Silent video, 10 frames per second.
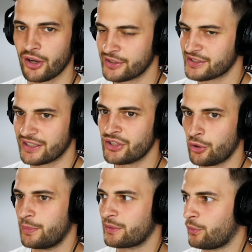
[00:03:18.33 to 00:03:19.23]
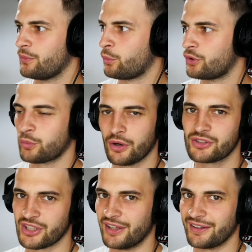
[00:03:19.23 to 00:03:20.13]
Honestly, nobody would
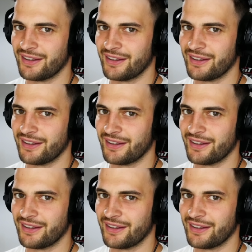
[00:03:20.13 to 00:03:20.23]
watch it.